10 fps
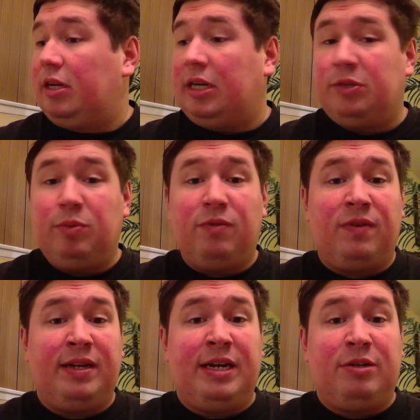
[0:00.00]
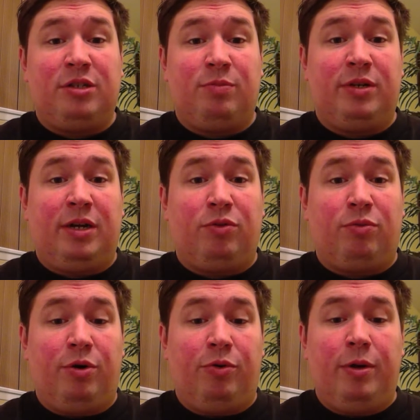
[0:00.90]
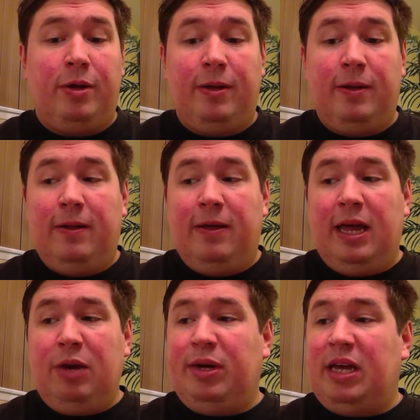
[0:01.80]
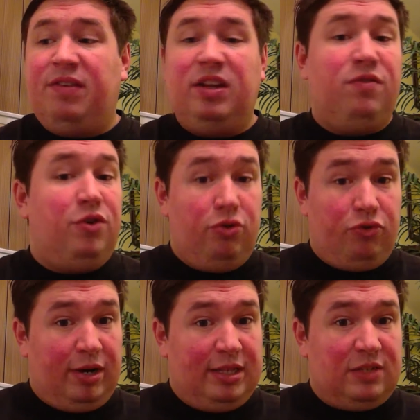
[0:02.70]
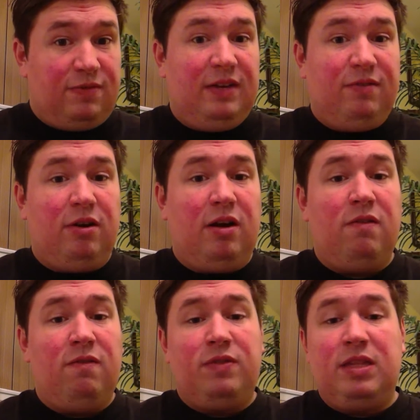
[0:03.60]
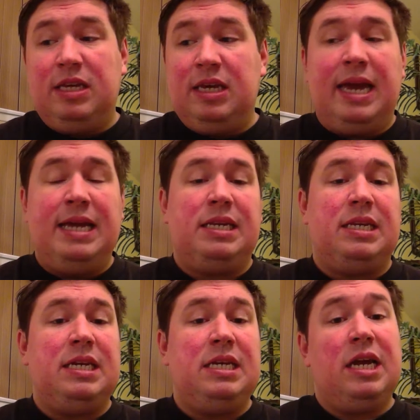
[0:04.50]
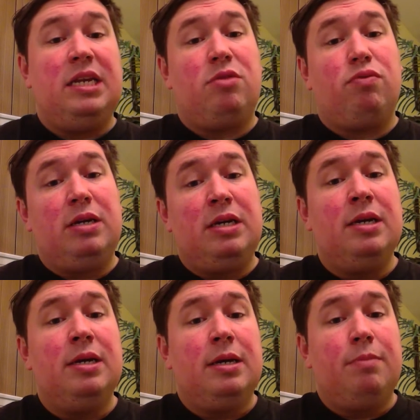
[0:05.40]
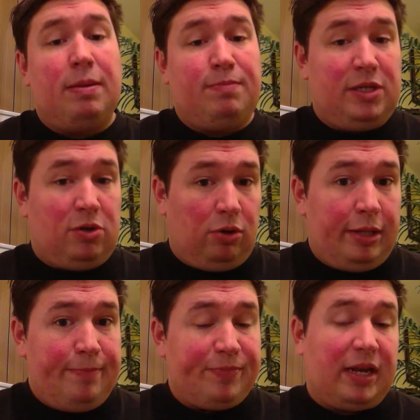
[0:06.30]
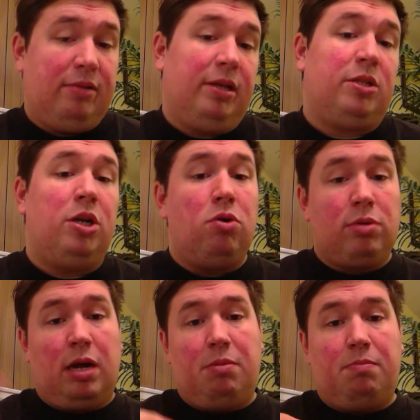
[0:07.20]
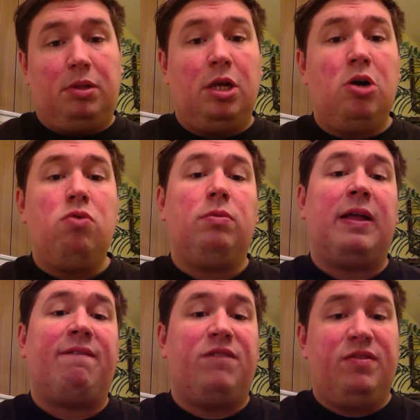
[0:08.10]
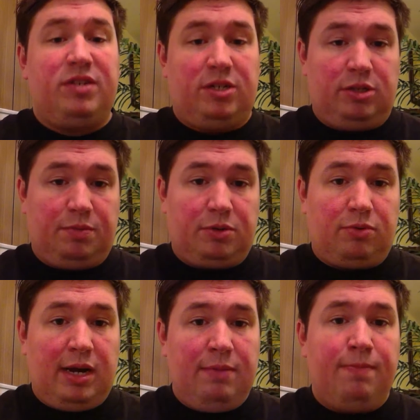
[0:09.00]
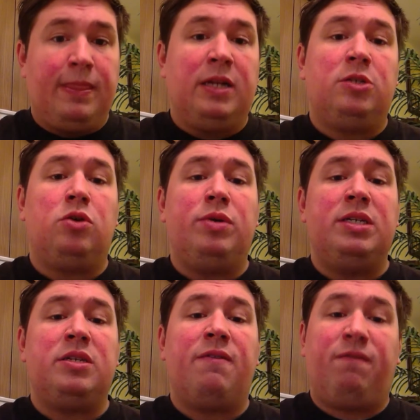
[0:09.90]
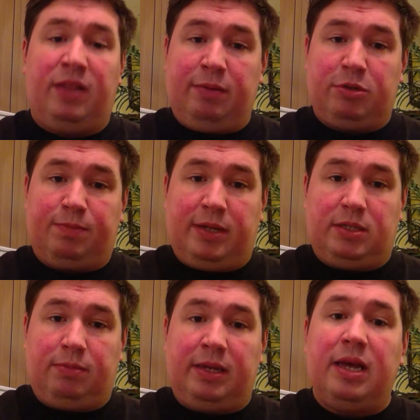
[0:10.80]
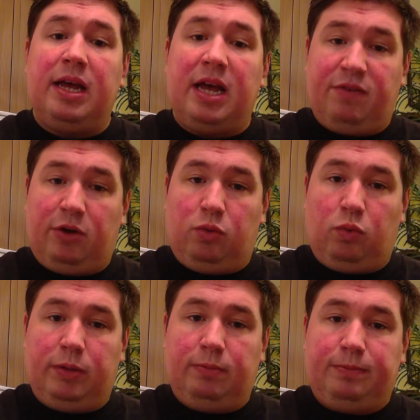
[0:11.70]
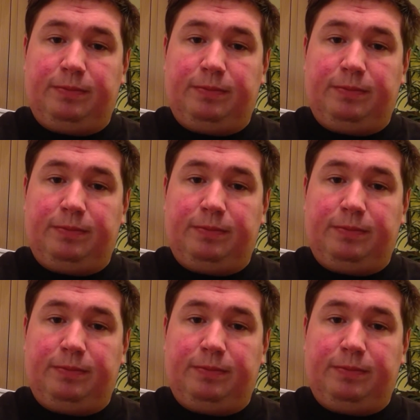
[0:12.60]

Guess we will find out somewhere down the road. Anyway, have any of you tried this flavor of the 1893 Pepsi Cola? I'd like to know. Comment below, like, favorite, share, subscribe, and as always, flame responsibly. Have a good one.